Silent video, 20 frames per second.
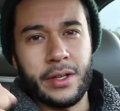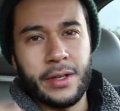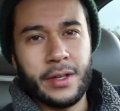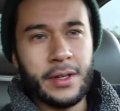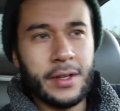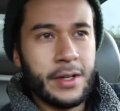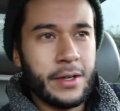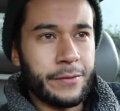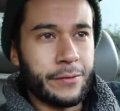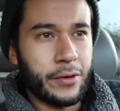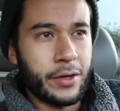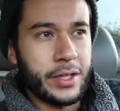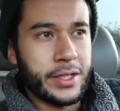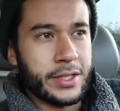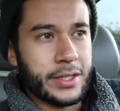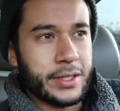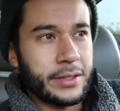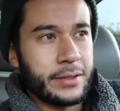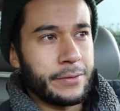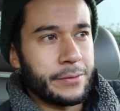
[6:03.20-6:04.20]
for
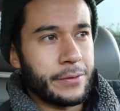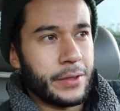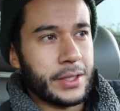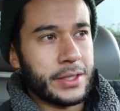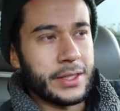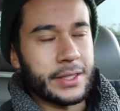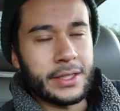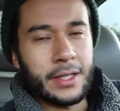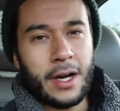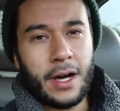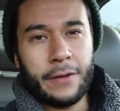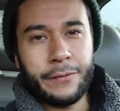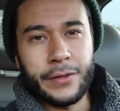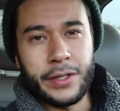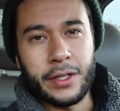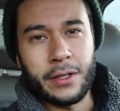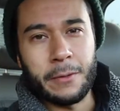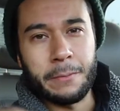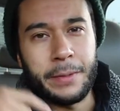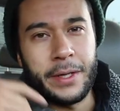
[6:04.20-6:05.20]
his fucking
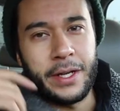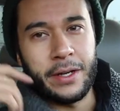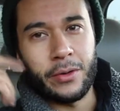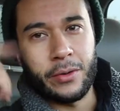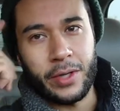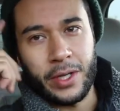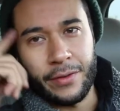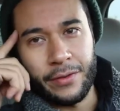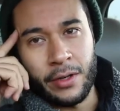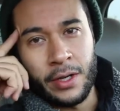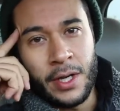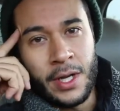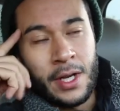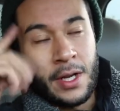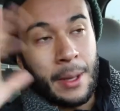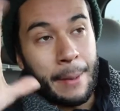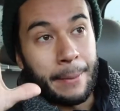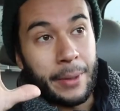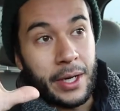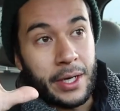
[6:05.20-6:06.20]
coffee or beer or whatever.
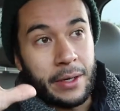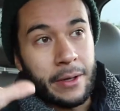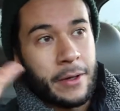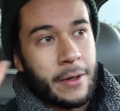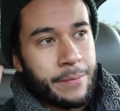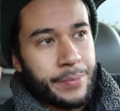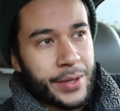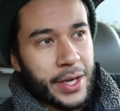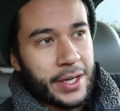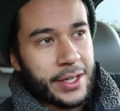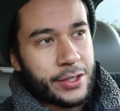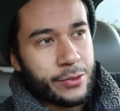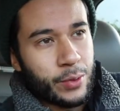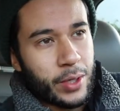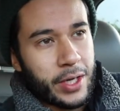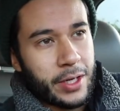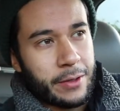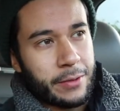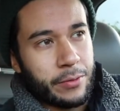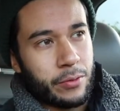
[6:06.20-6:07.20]
But I just
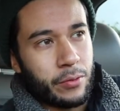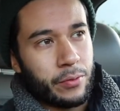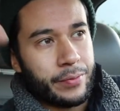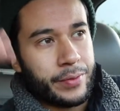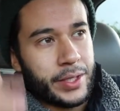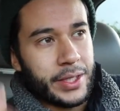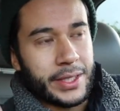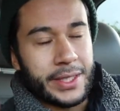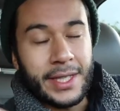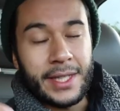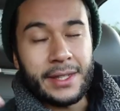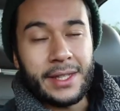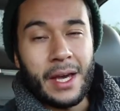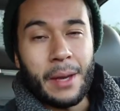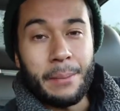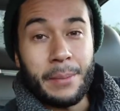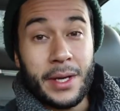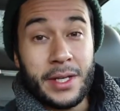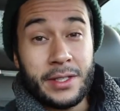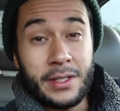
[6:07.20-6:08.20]
wanted to get that
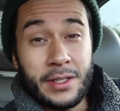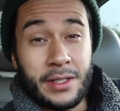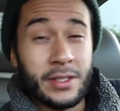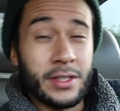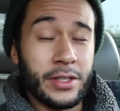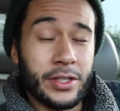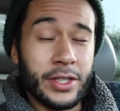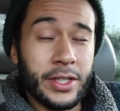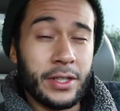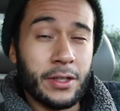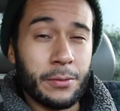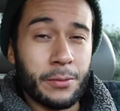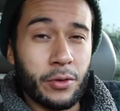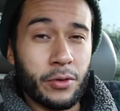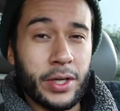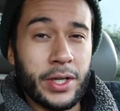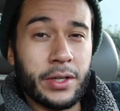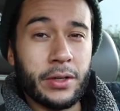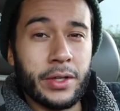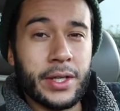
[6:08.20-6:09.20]
message to Chino
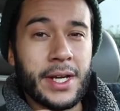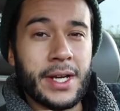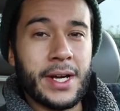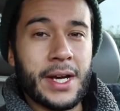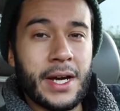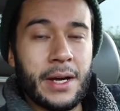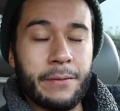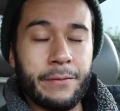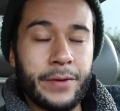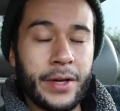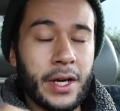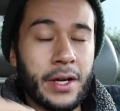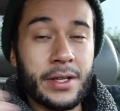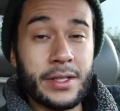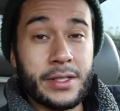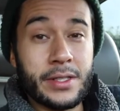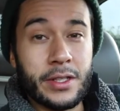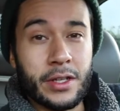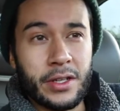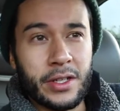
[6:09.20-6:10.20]
Moreno that I'm very
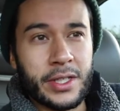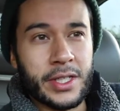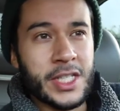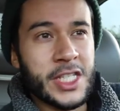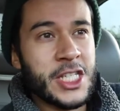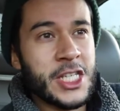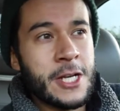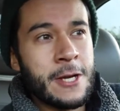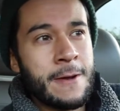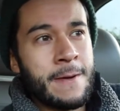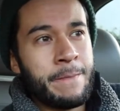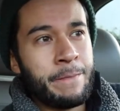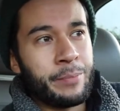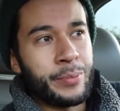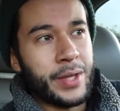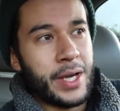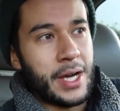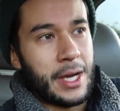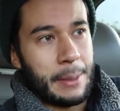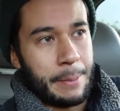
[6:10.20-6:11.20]
serious.
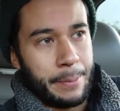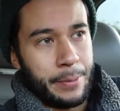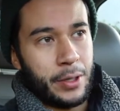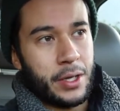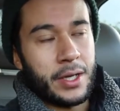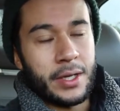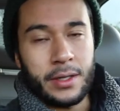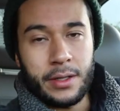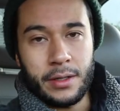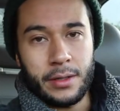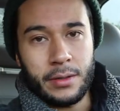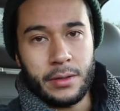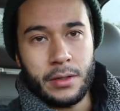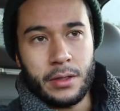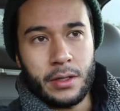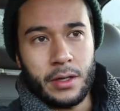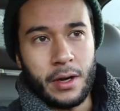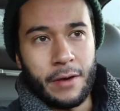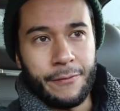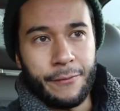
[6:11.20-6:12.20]
I put
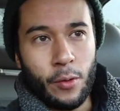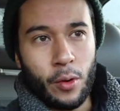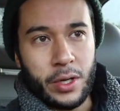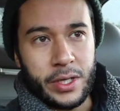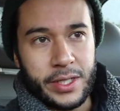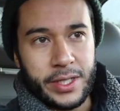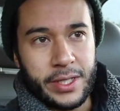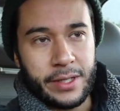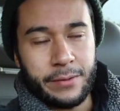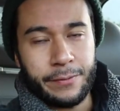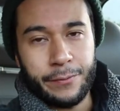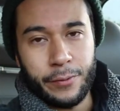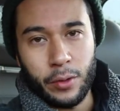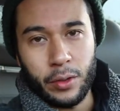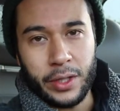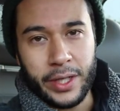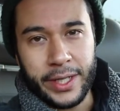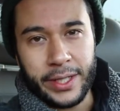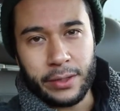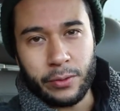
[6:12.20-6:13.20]
a 14 full
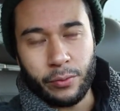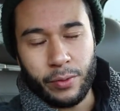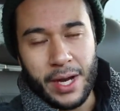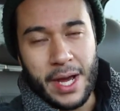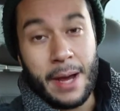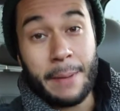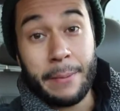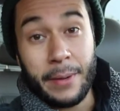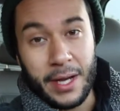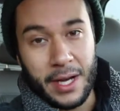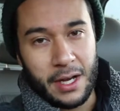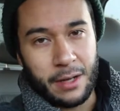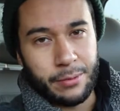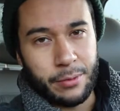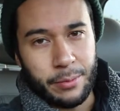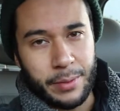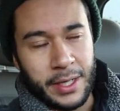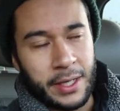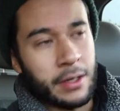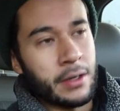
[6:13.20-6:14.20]
length rap
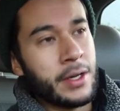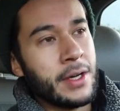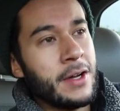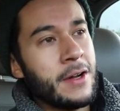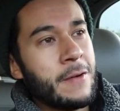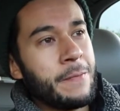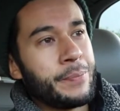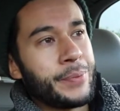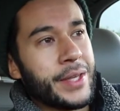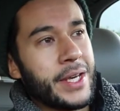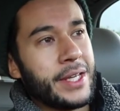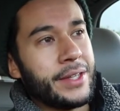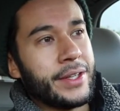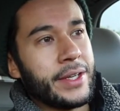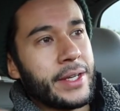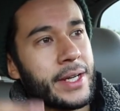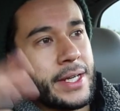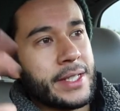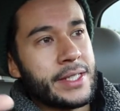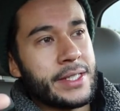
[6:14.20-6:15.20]
album out, and
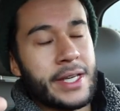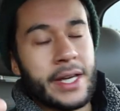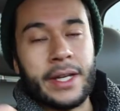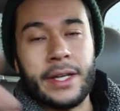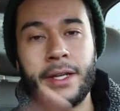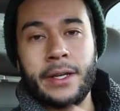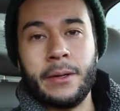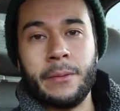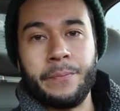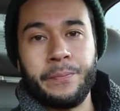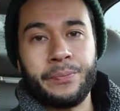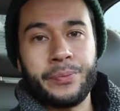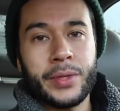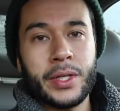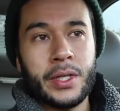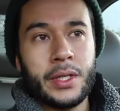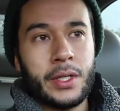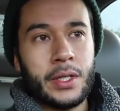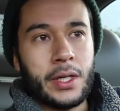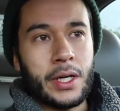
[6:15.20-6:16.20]
then I sent him
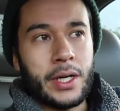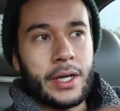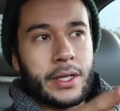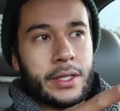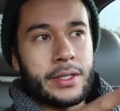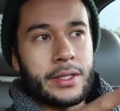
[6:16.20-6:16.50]
a